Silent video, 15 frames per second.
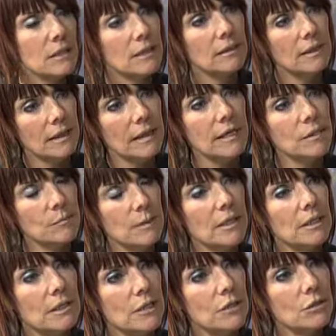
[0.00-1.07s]
that has been
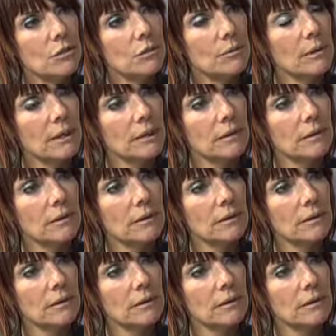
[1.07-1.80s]
an issue on,